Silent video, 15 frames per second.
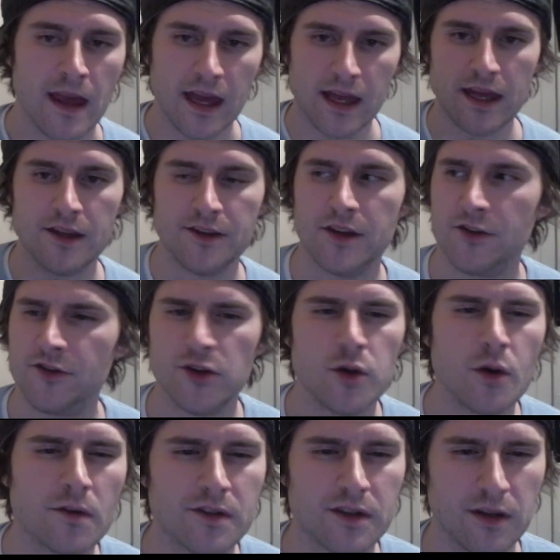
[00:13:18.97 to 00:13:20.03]
It's
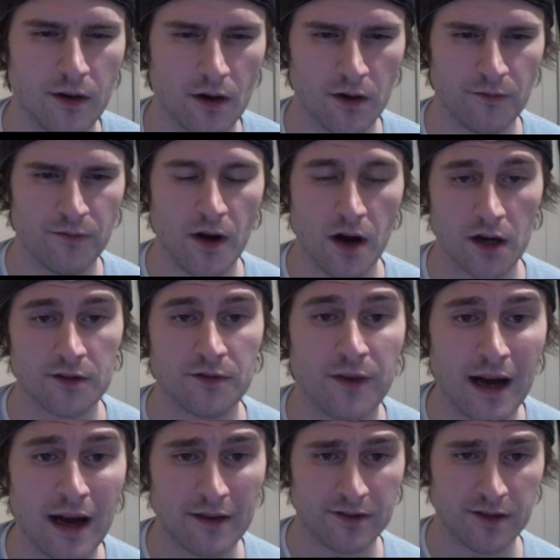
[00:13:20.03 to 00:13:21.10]
UFC on Fox
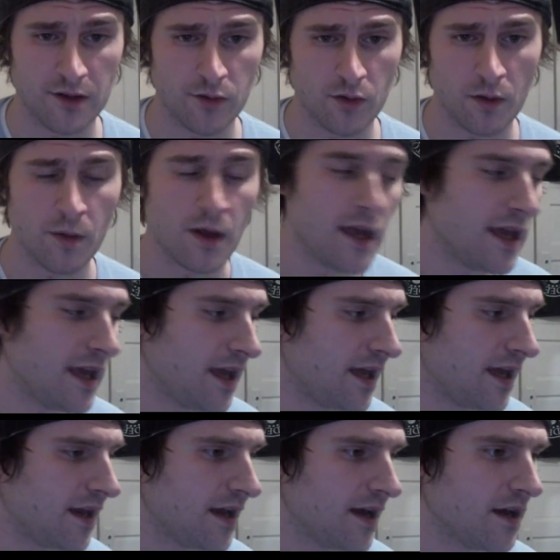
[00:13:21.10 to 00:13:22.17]
5 syndrome.
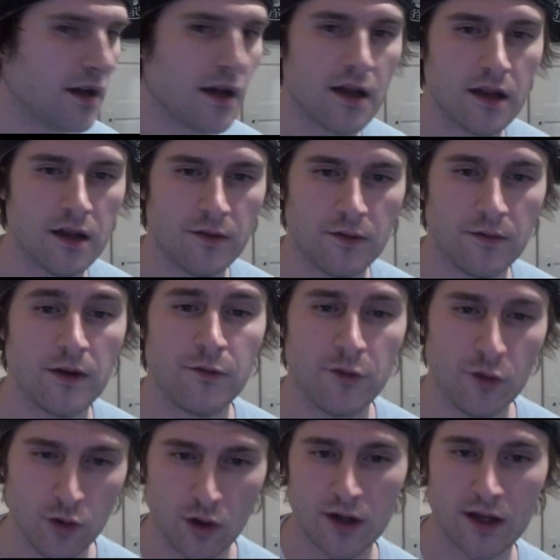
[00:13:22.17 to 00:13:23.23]
And if
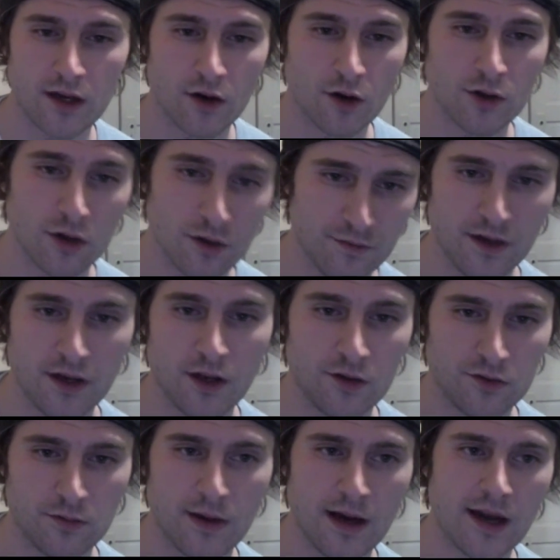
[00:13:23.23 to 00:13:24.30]
you look at earlier
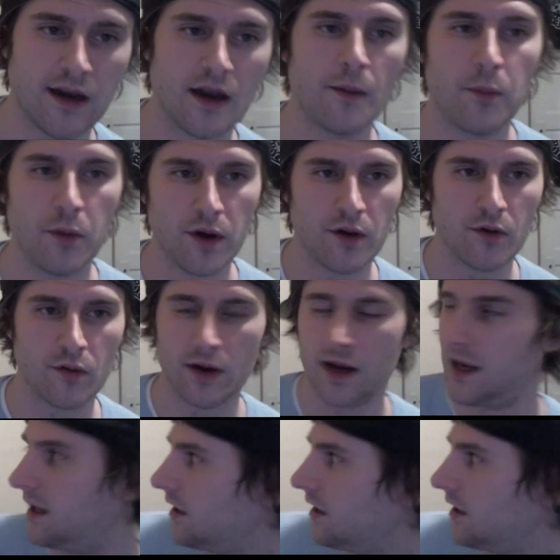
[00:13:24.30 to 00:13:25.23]
videos of mine, I'll put it right